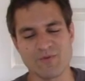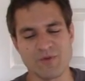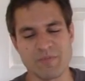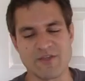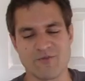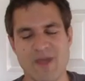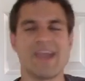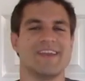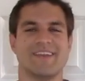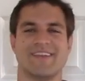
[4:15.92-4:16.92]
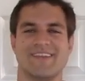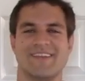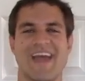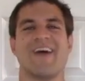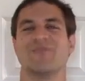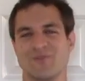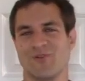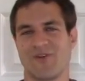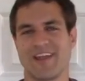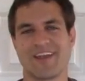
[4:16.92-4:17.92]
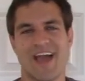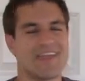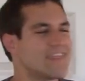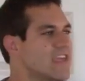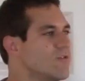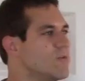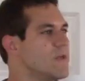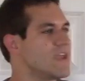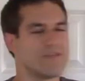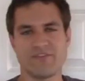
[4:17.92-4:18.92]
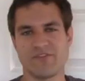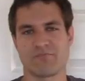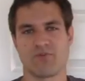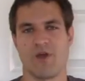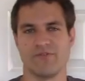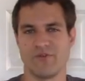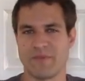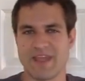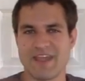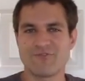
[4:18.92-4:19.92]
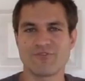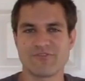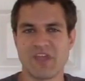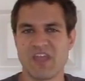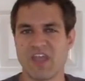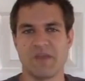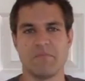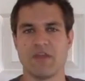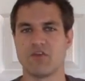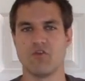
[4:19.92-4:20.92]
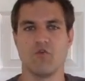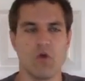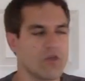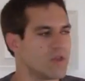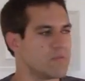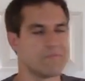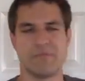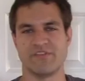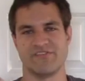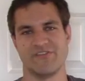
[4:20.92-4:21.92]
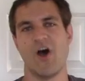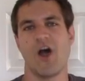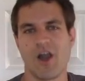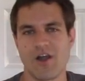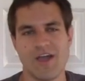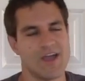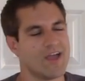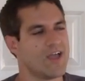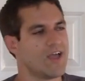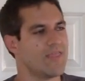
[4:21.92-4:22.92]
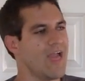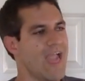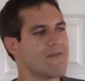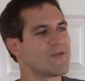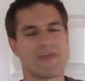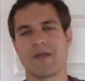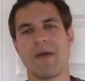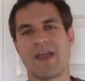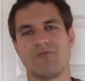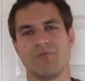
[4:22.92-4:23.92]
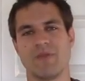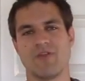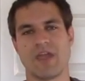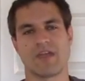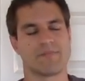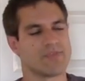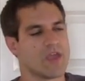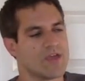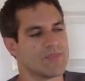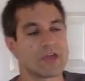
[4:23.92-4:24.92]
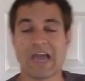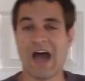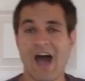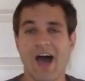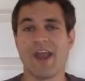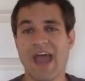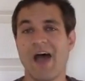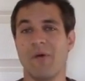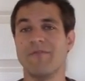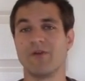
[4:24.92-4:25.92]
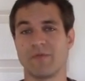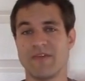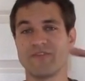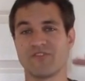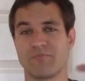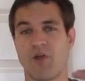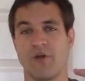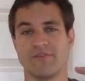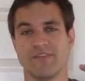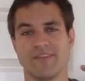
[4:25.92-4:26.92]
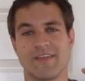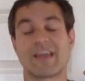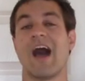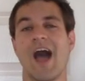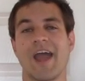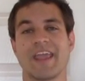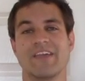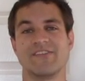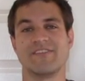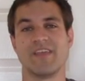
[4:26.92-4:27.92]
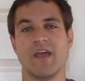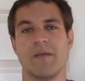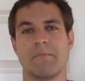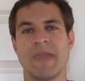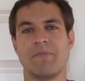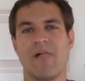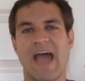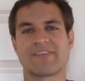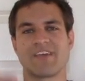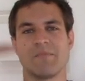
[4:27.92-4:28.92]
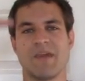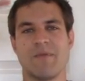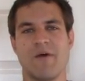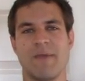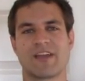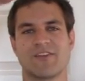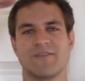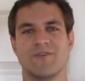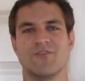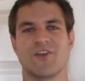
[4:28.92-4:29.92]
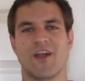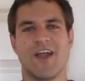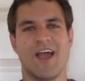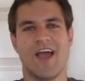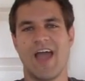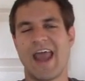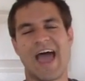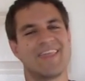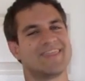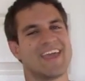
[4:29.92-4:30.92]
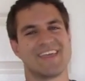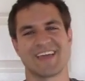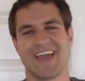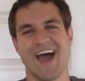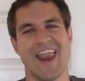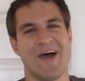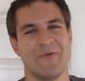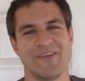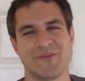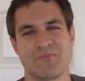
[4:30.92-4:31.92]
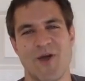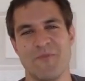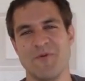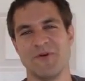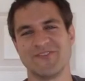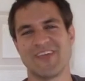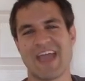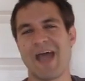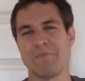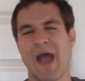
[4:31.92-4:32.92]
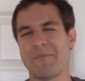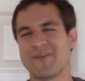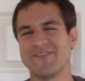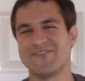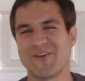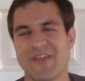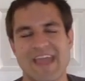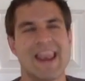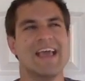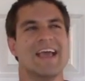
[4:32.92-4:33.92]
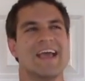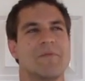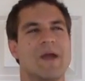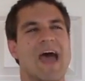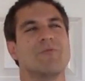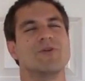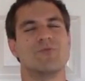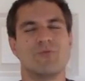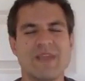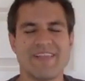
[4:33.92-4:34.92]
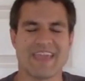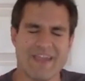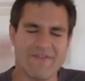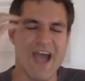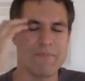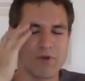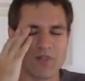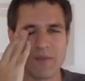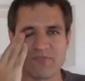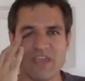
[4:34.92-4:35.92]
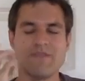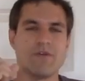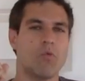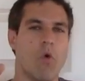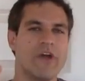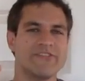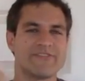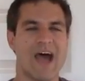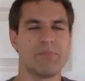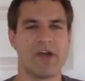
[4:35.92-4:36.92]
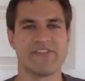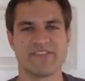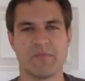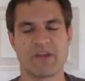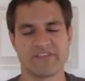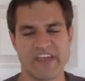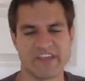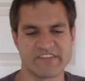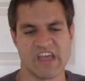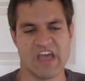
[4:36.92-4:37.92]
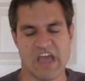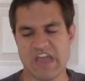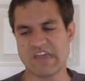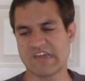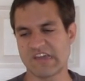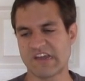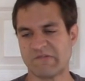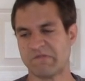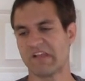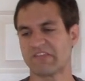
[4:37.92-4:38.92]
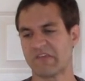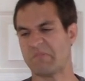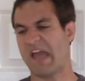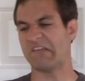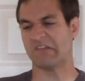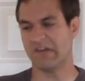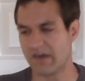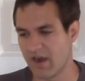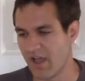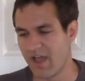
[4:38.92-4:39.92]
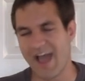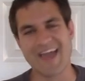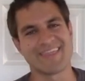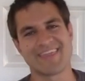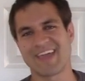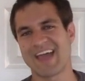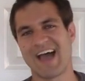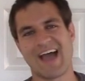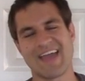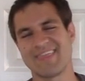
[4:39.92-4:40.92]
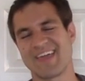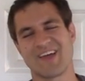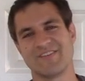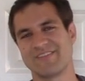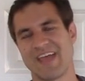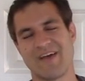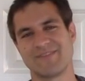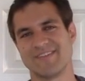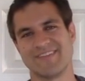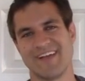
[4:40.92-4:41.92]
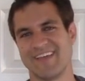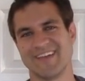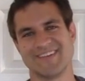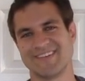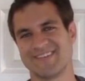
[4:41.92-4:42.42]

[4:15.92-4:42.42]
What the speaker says: it would be great to have a DeLorean. I think it would be, these are the pros. It would be interesting, it'd be cool, it'd be bizarre. Everything about it would be unique. The con, however, these are the pros. The con is people asking me about Back to the Future. And I think the con outweighs the pro, but we'll see. I'm considering it. But I would really, if I pull up to even one stoplight and somebody says, hey, you got a flux capacitor, I think I'll just have to sell it.